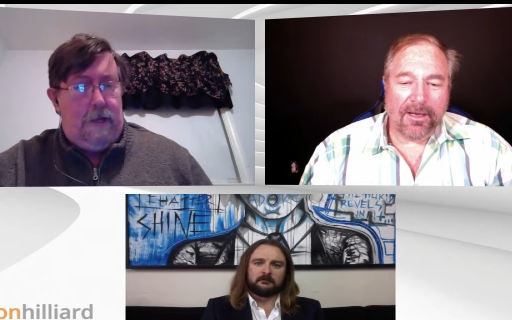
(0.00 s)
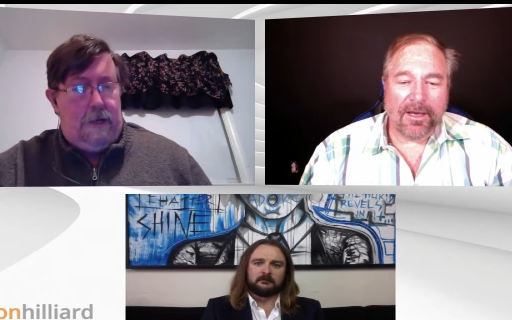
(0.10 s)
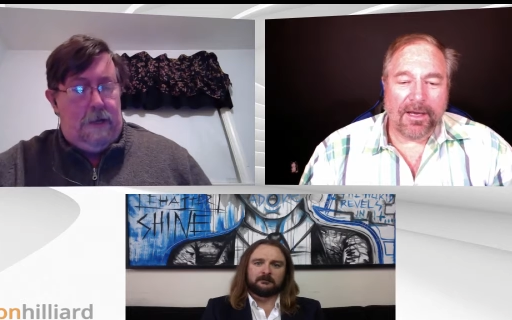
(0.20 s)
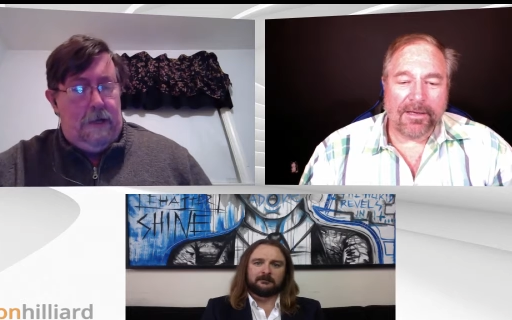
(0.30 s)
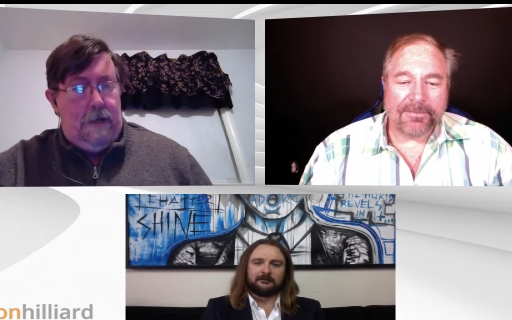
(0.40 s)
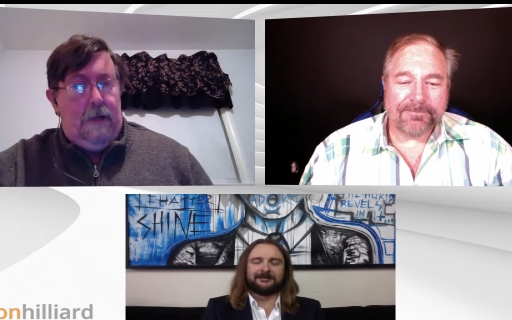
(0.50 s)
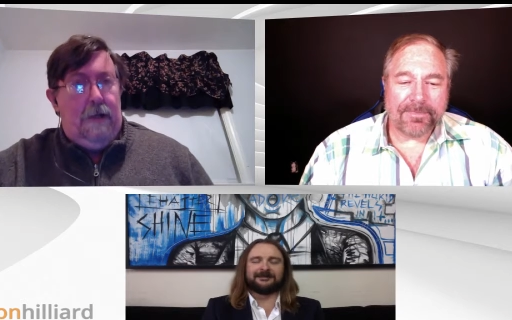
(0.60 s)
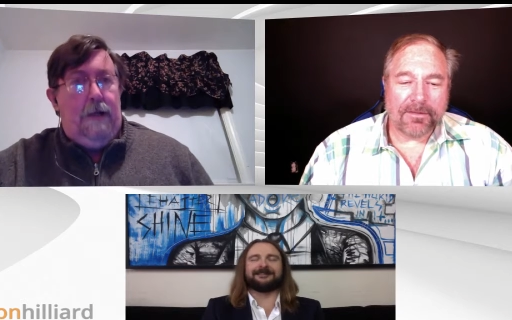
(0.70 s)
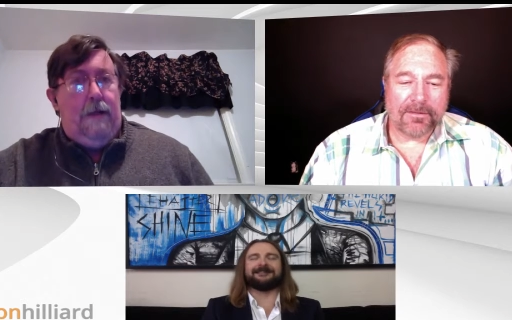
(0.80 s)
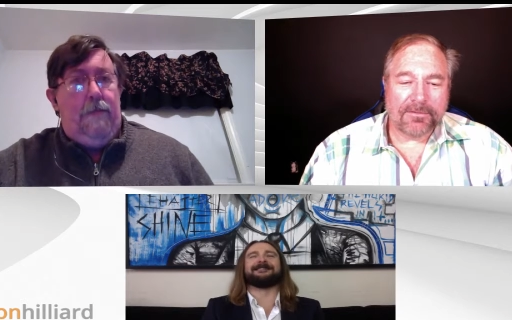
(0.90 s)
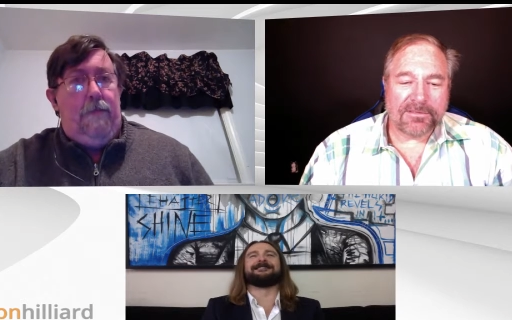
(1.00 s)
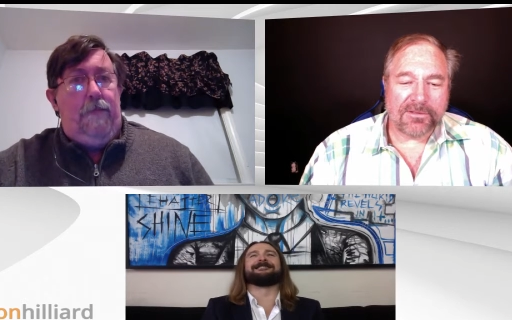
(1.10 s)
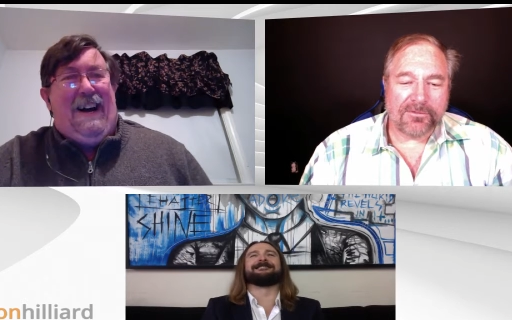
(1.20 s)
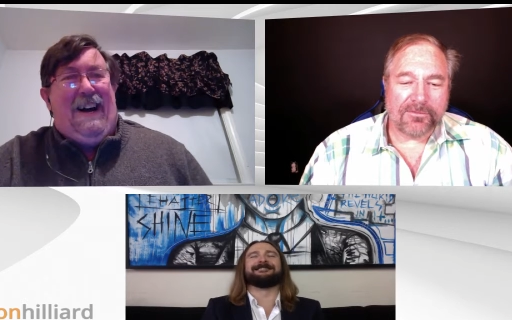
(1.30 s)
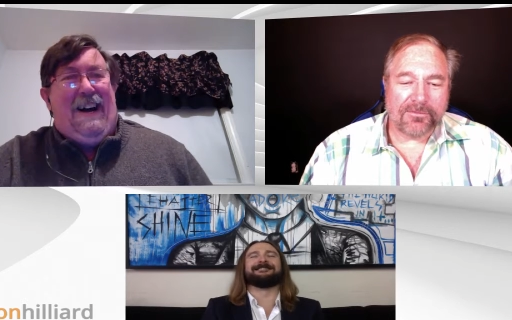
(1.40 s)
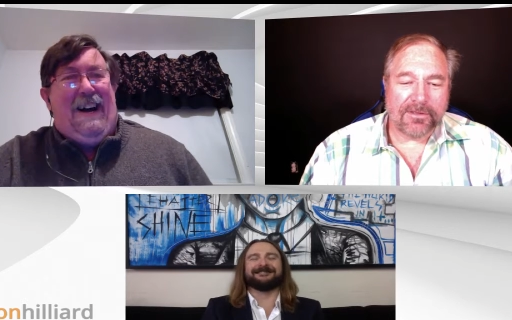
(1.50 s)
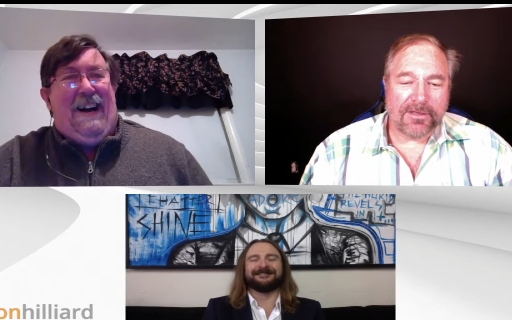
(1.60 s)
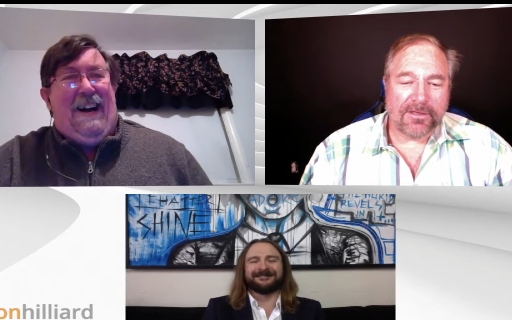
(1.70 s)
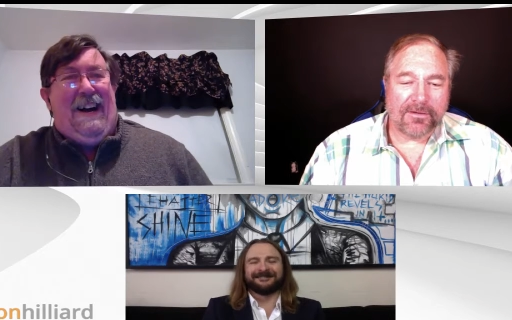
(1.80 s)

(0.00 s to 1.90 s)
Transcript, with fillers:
Speaker 1: Um, so,